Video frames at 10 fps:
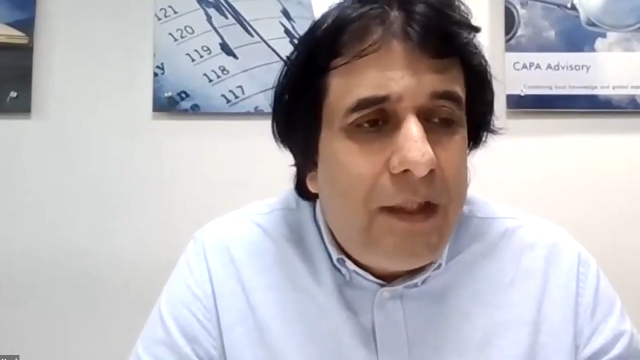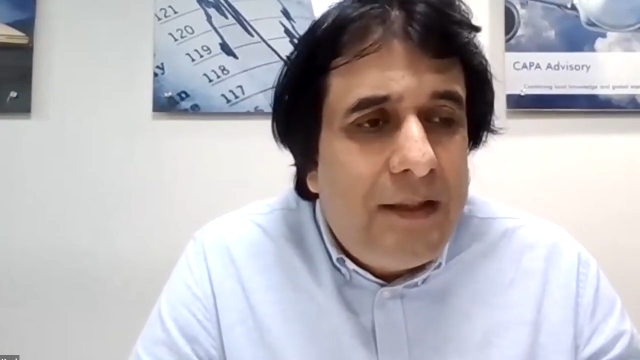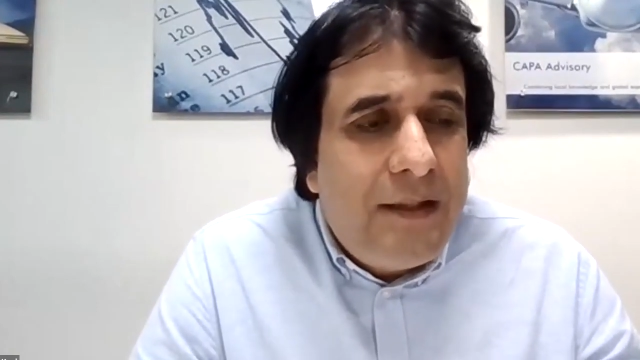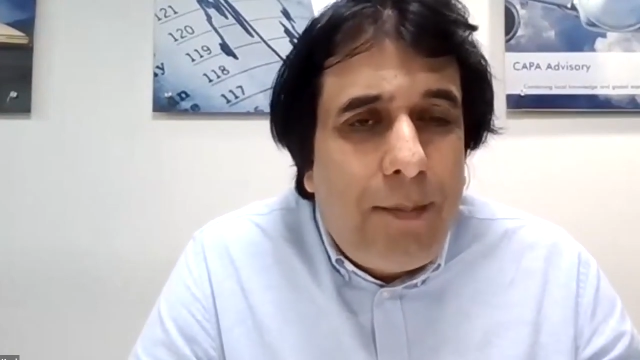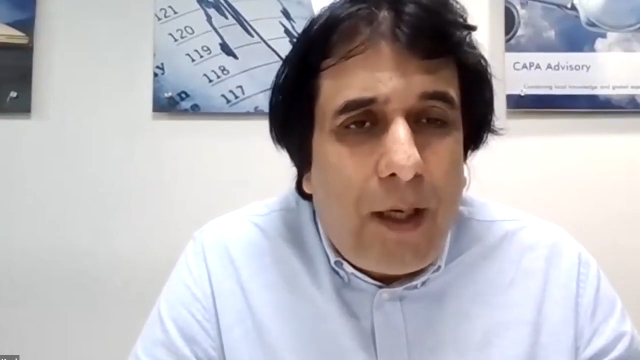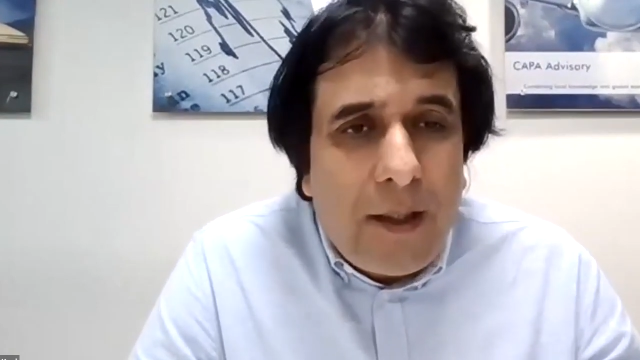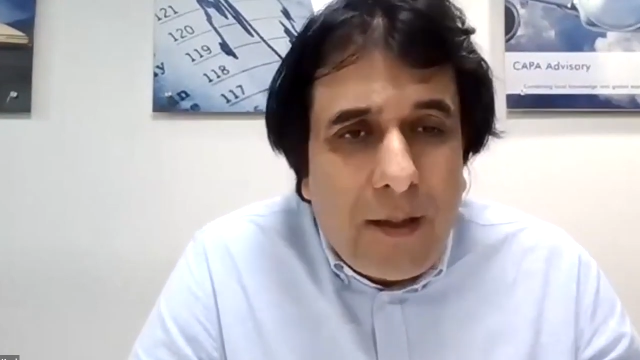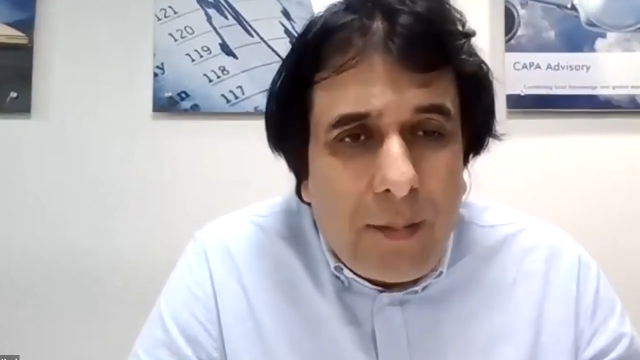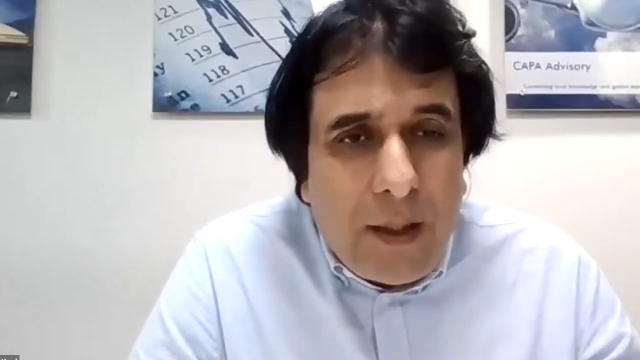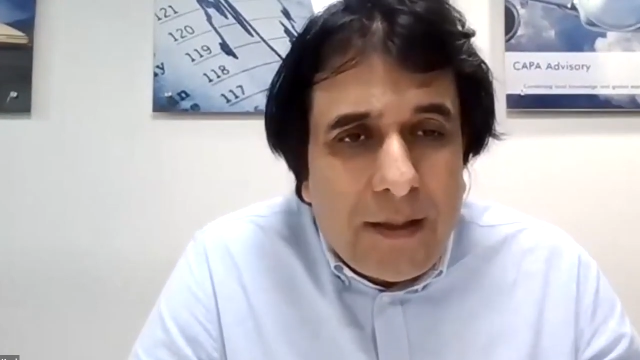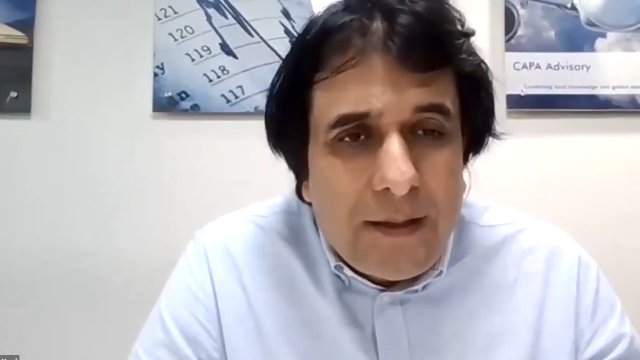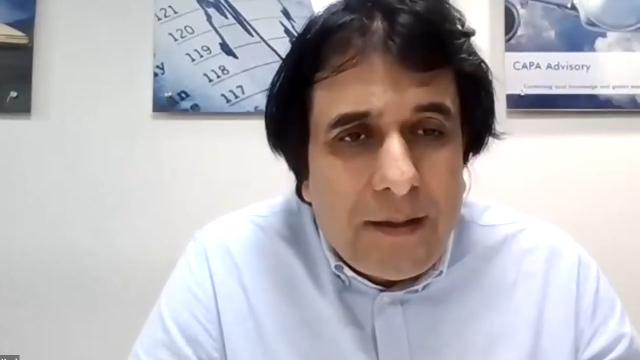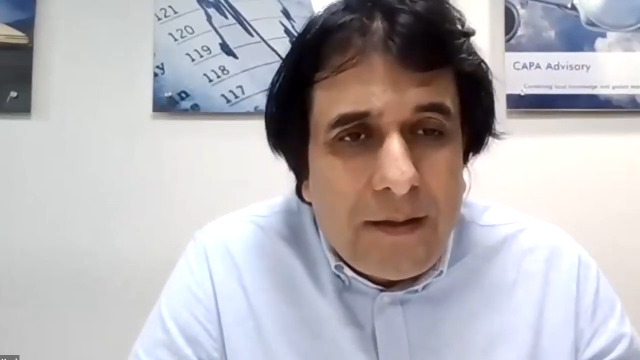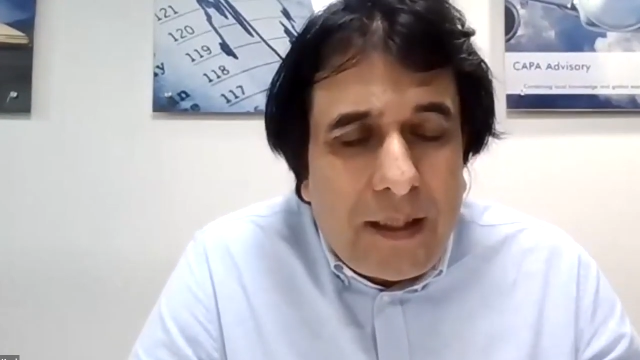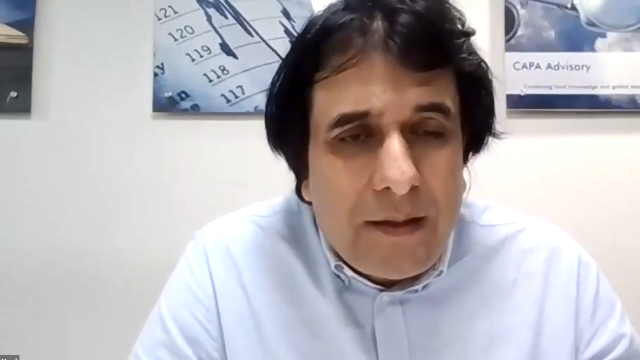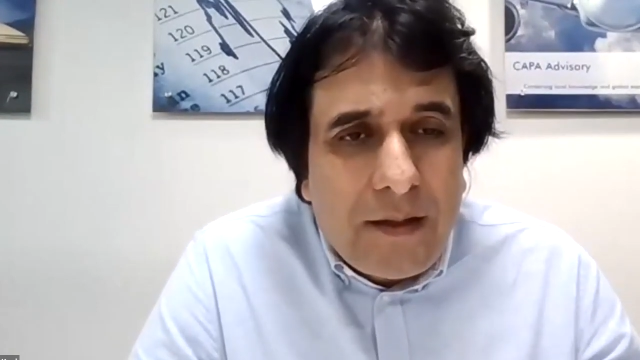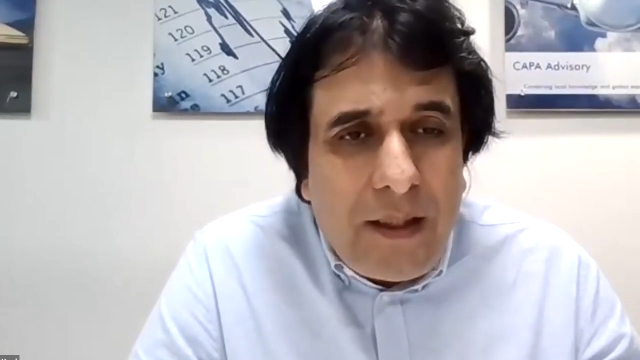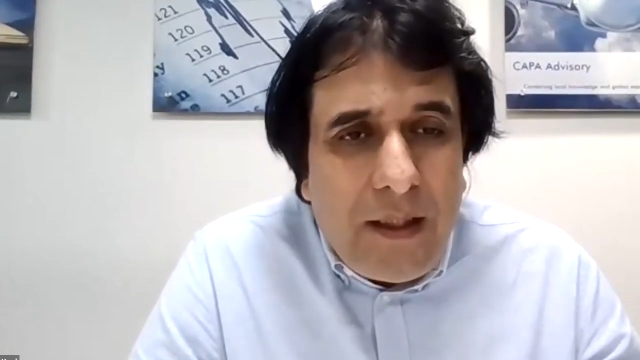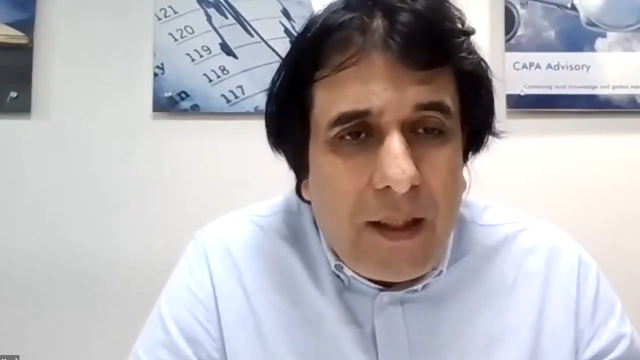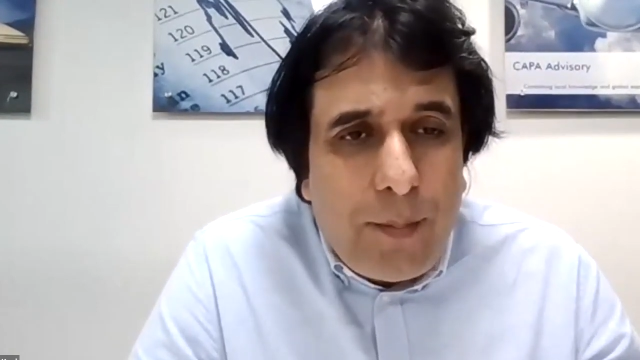let's say, parking bays at, at
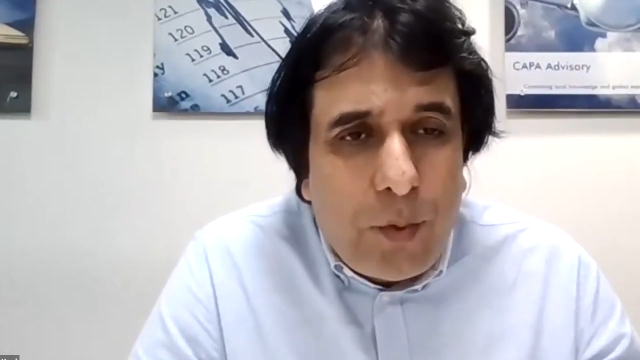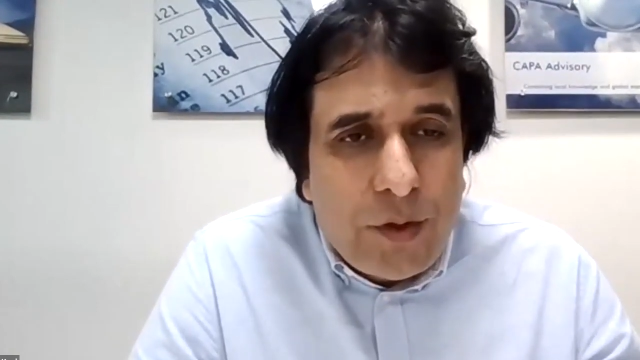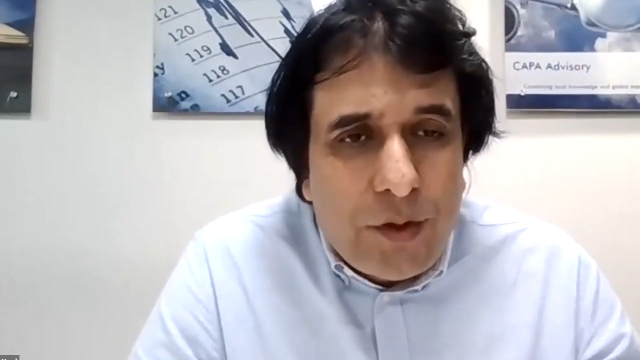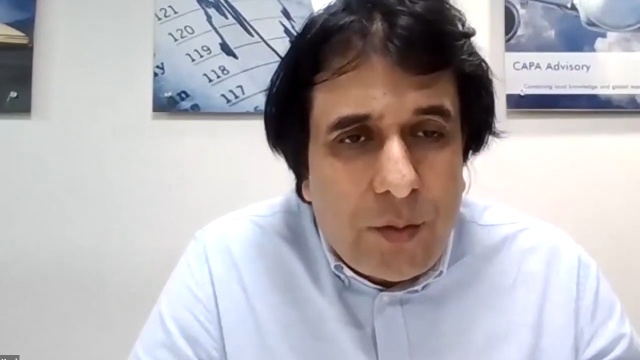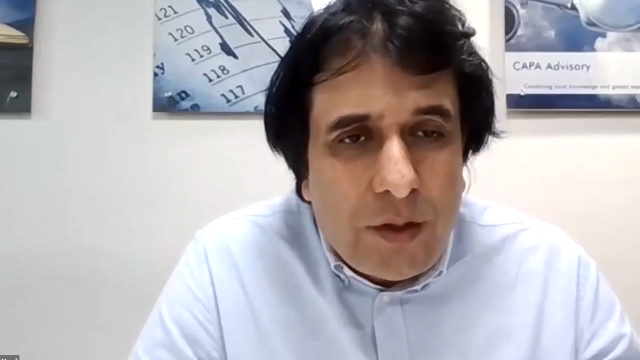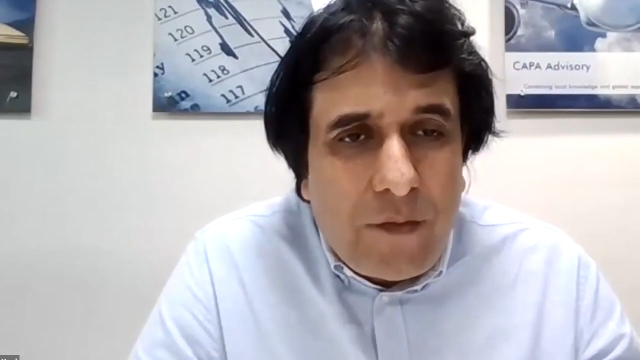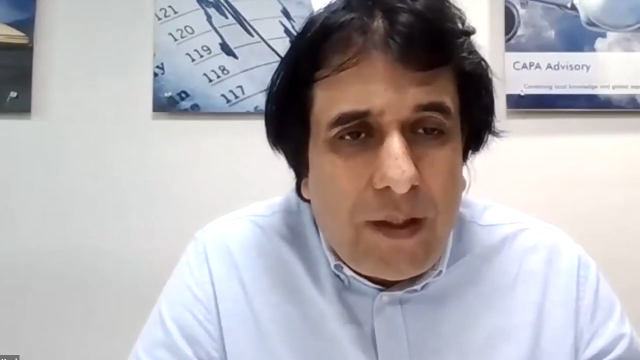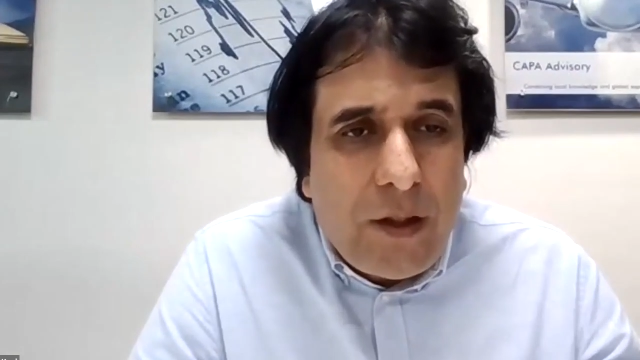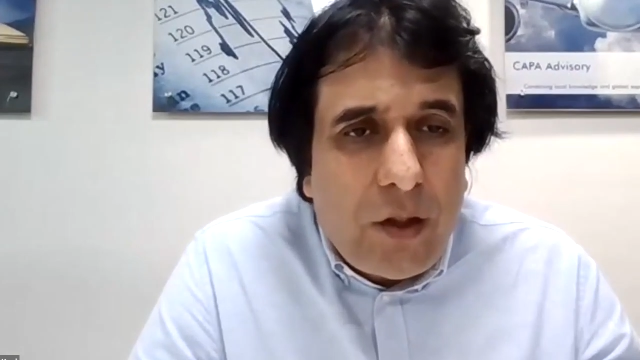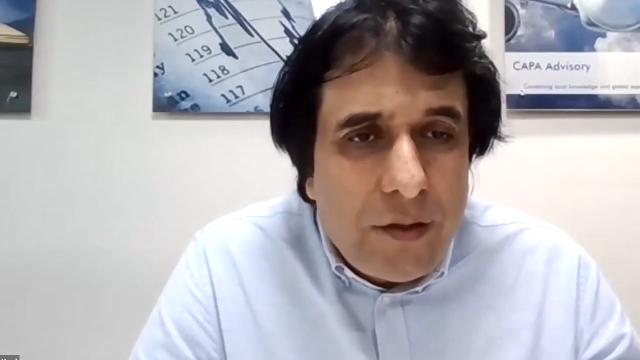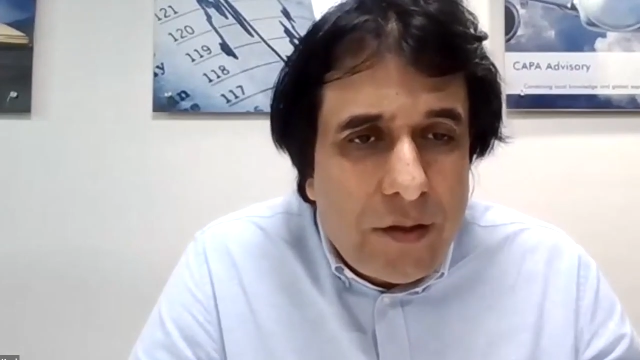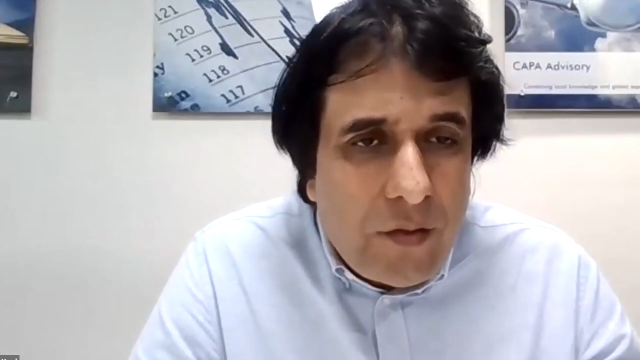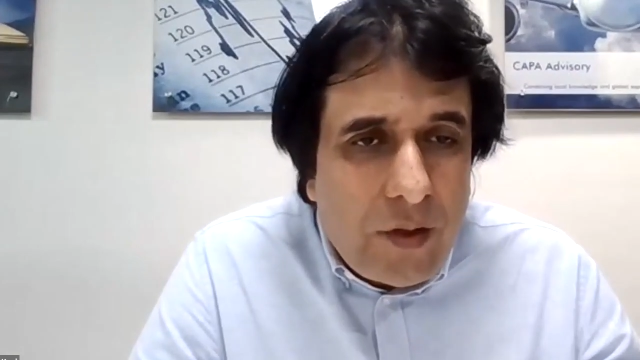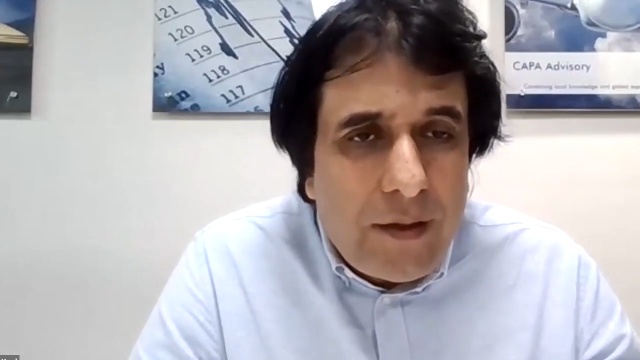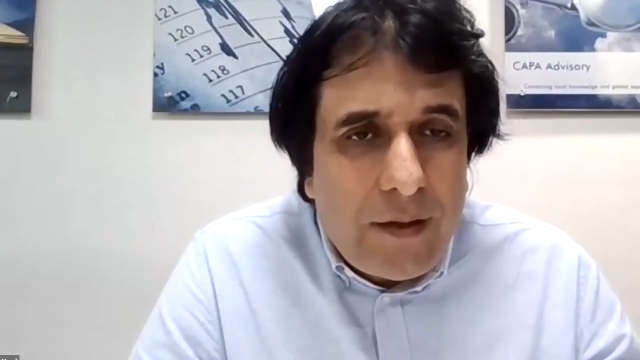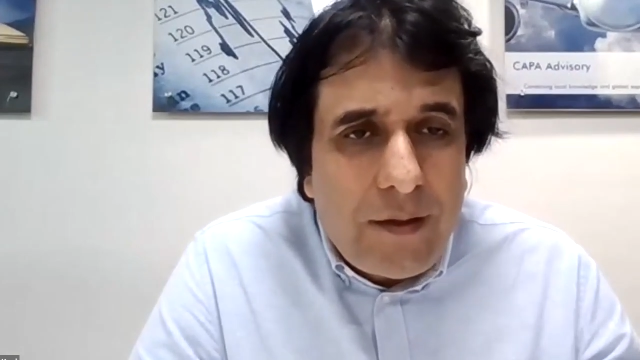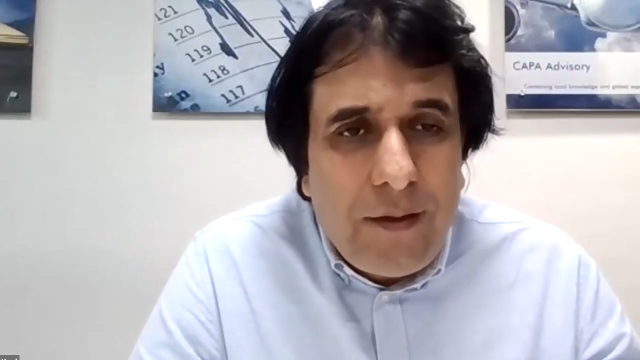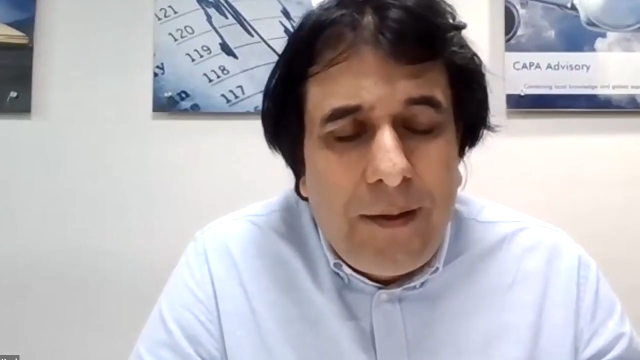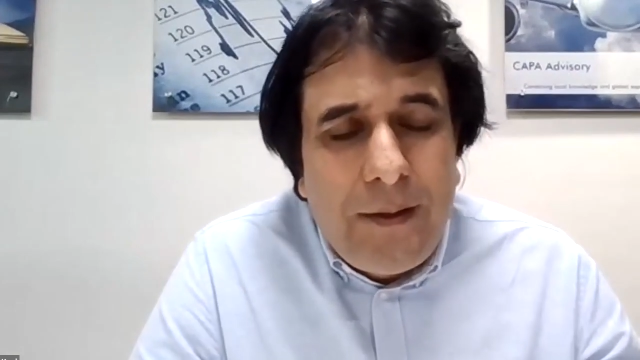key airports, which are very concentrated,